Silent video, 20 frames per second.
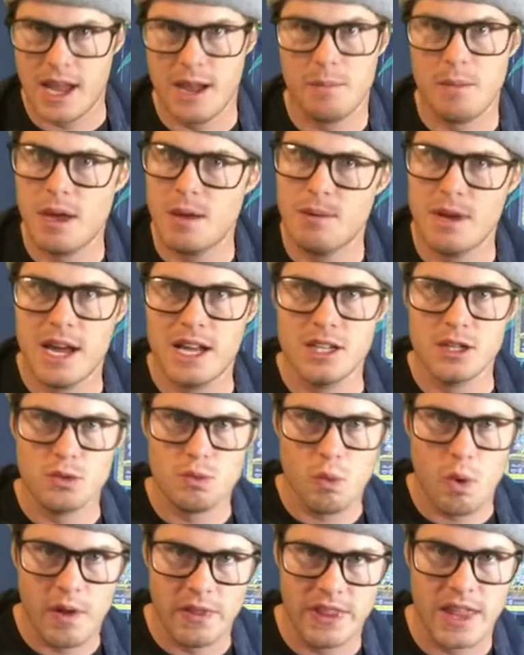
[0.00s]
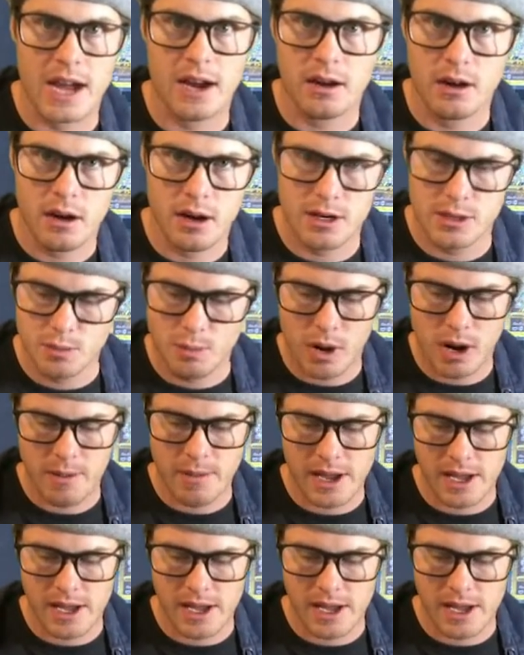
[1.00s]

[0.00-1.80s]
And maybe I just want that card as part of